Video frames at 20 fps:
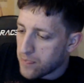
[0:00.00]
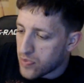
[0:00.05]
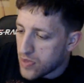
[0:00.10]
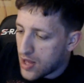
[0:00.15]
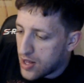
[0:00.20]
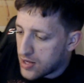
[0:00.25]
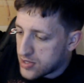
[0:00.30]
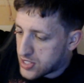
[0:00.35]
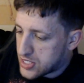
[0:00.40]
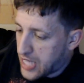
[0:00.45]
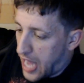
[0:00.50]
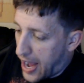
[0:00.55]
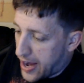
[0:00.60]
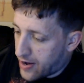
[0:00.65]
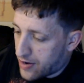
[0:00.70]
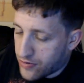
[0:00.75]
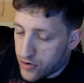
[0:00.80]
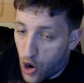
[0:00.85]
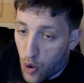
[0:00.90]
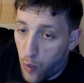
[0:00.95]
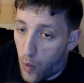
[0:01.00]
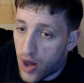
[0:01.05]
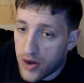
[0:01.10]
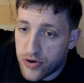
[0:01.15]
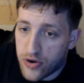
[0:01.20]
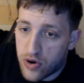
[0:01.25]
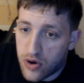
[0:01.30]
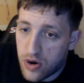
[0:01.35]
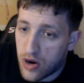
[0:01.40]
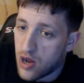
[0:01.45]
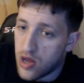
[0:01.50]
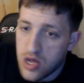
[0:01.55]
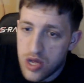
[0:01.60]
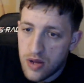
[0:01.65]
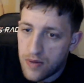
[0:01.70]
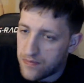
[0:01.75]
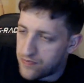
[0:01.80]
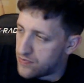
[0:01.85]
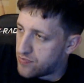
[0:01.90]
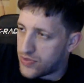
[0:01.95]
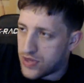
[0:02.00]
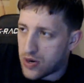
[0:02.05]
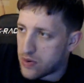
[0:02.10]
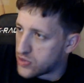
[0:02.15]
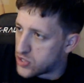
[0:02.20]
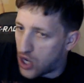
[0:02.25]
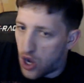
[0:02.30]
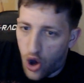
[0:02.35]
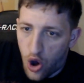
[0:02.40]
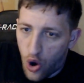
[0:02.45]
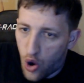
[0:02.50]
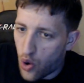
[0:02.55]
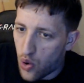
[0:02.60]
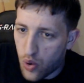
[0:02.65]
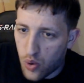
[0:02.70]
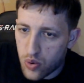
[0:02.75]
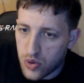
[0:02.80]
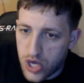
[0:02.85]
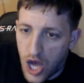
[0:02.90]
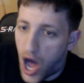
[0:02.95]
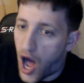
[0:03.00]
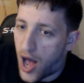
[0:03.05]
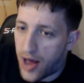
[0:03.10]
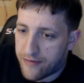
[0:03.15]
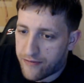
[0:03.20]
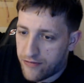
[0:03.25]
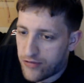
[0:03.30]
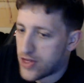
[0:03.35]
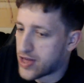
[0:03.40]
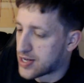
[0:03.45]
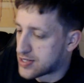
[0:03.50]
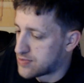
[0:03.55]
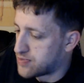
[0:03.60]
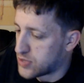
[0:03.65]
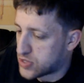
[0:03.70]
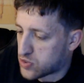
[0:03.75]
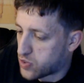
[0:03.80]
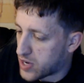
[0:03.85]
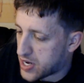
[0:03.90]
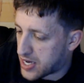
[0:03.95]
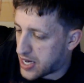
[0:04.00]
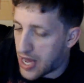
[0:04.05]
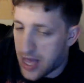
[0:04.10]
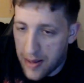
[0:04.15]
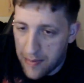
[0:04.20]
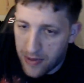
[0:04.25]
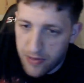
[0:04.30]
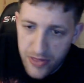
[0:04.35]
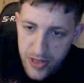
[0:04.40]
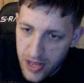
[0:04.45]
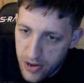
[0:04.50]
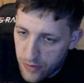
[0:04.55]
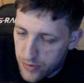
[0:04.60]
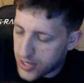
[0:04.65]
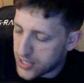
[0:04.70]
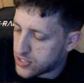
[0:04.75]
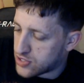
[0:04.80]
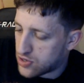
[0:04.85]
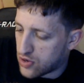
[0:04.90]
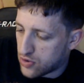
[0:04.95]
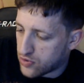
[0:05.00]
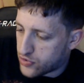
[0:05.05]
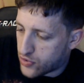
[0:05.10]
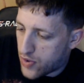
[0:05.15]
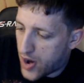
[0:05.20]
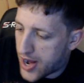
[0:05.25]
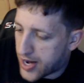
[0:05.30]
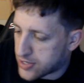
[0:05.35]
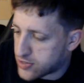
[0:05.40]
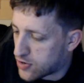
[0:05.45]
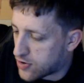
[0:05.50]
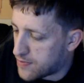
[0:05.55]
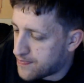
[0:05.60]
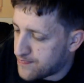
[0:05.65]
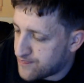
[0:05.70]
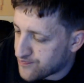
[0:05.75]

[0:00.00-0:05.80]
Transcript: Snyder. No wonder there was a whole conflict between him and the original director.